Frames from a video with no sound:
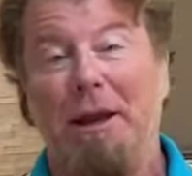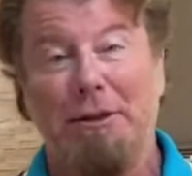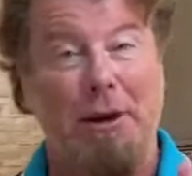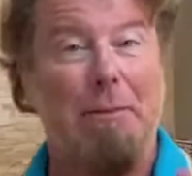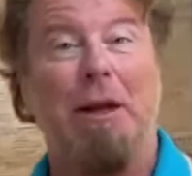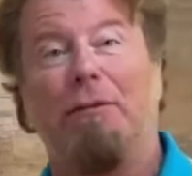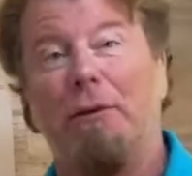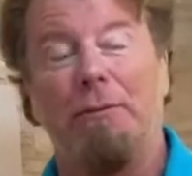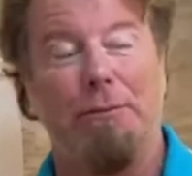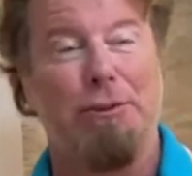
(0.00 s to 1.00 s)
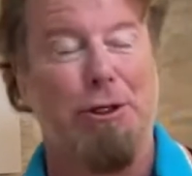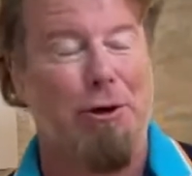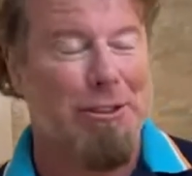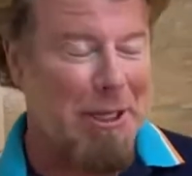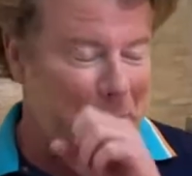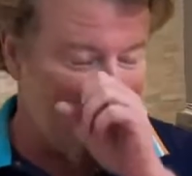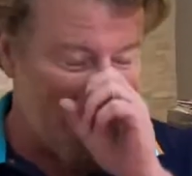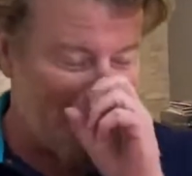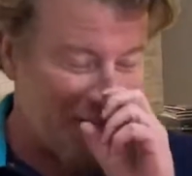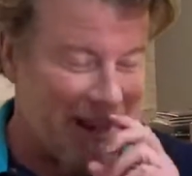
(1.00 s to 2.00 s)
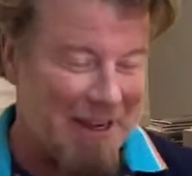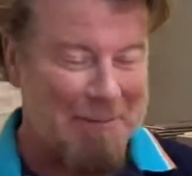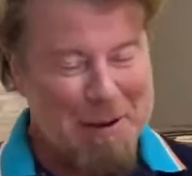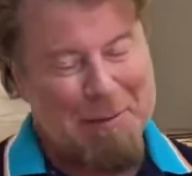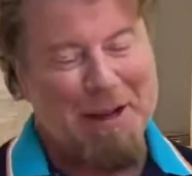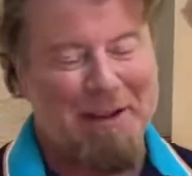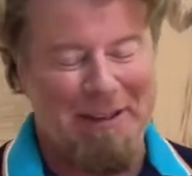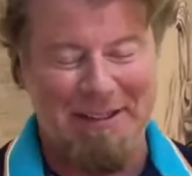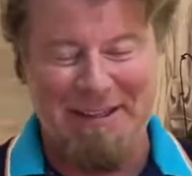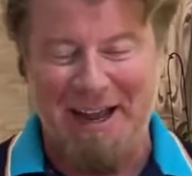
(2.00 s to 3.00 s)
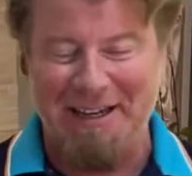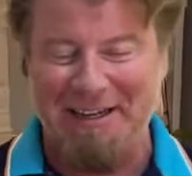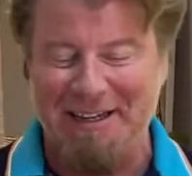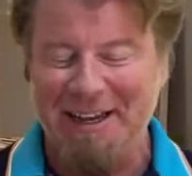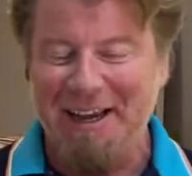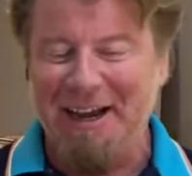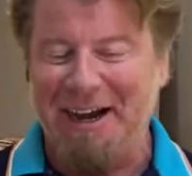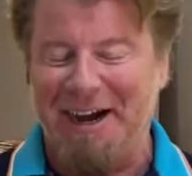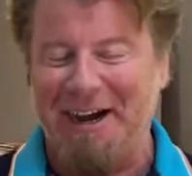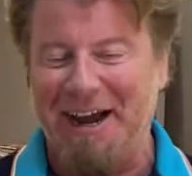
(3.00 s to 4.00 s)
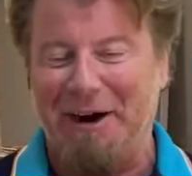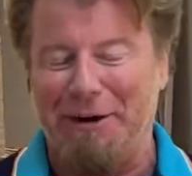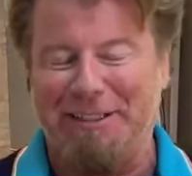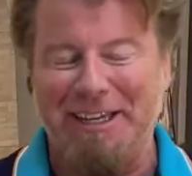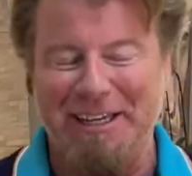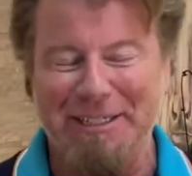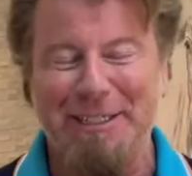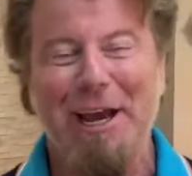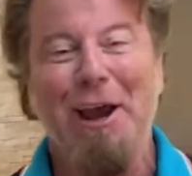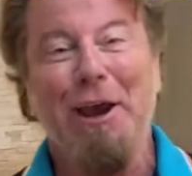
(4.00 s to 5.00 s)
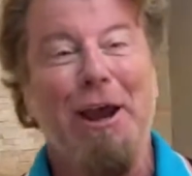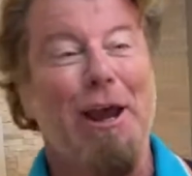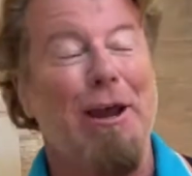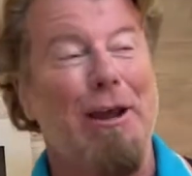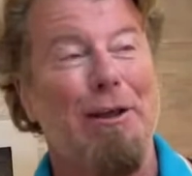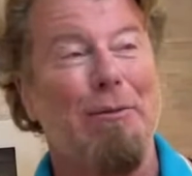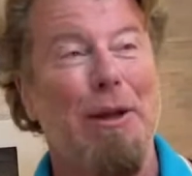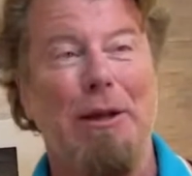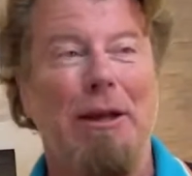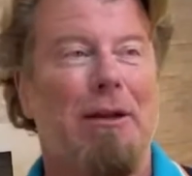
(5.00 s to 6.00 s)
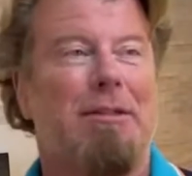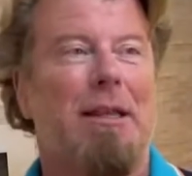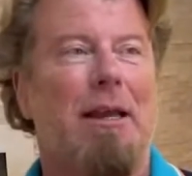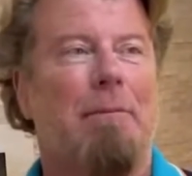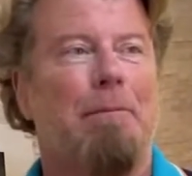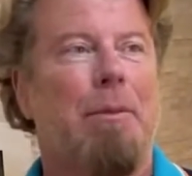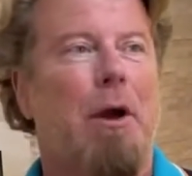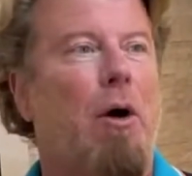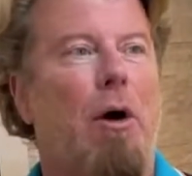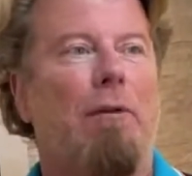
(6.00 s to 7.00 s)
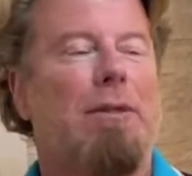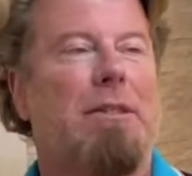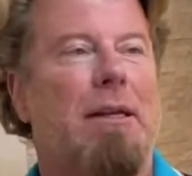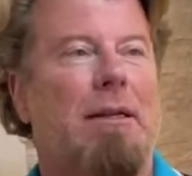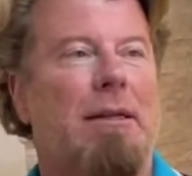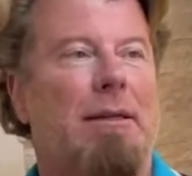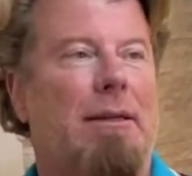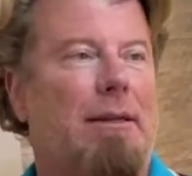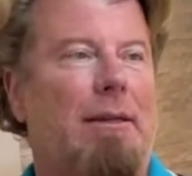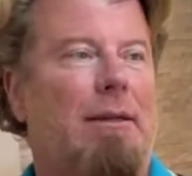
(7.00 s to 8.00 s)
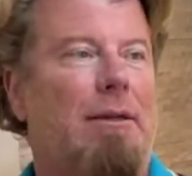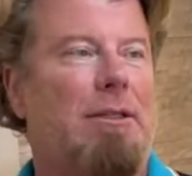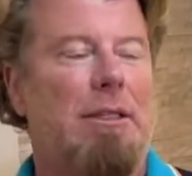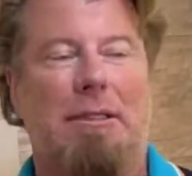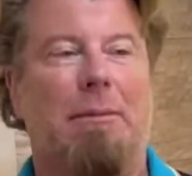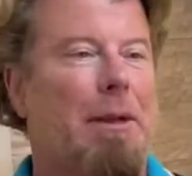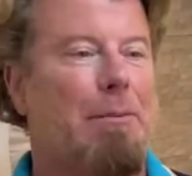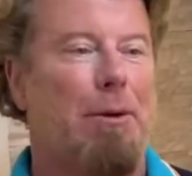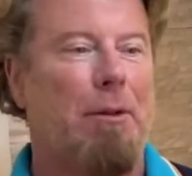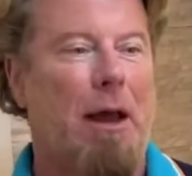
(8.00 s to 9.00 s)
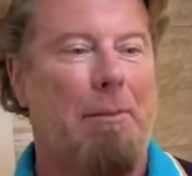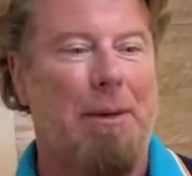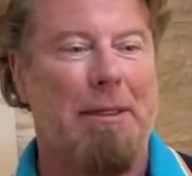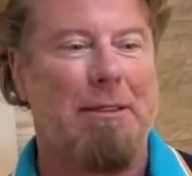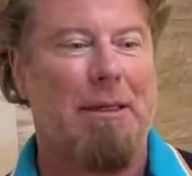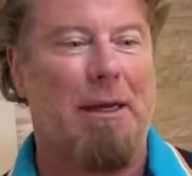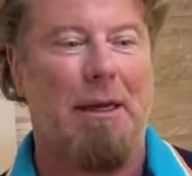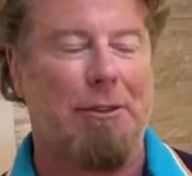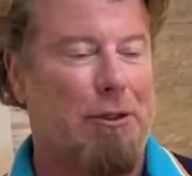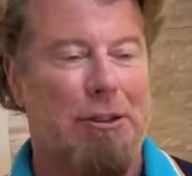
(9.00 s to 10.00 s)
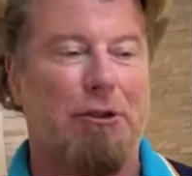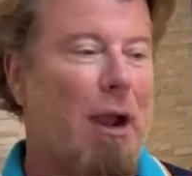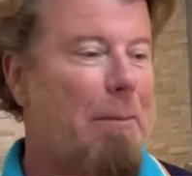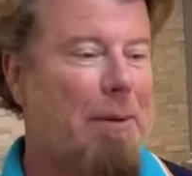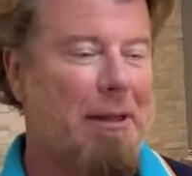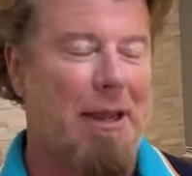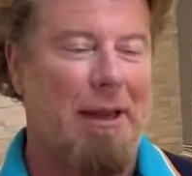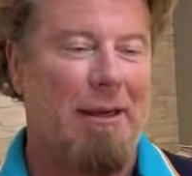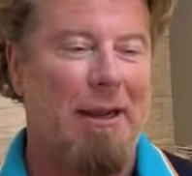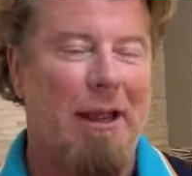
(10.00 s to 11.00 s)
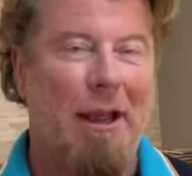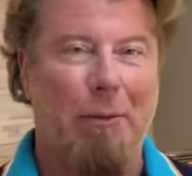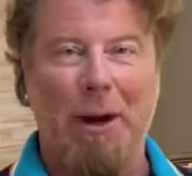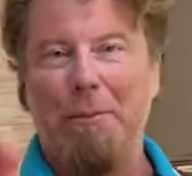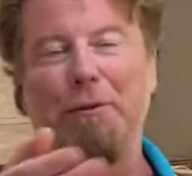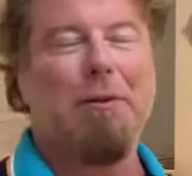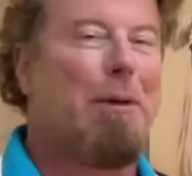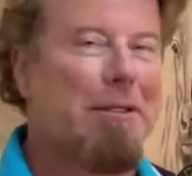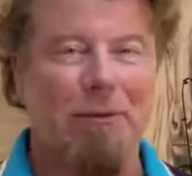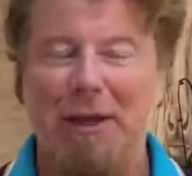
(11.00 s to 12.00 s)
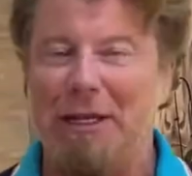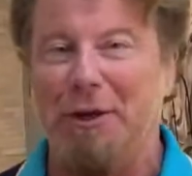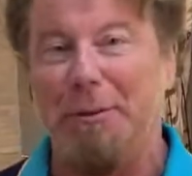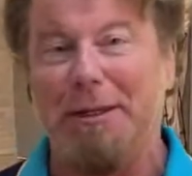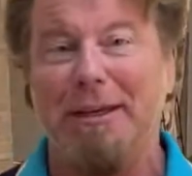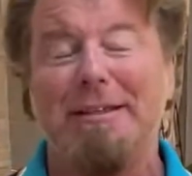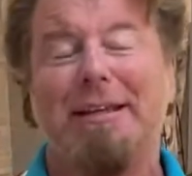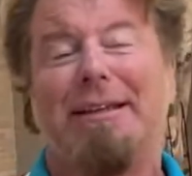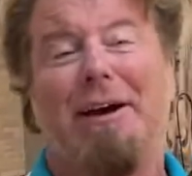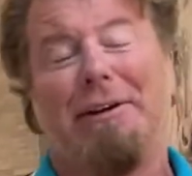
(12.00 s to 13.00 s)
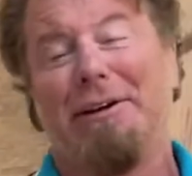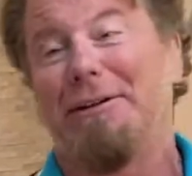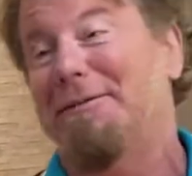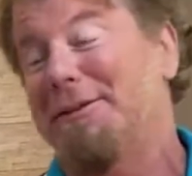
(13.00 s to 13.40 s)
So anybody from Jersey who might be like maybe on the Italian heritage, it's like, oh, all of a sudden you see somebody pull up and it's a Jersey drop-in. And when I moved to Pennsylvania, nobody does that down here.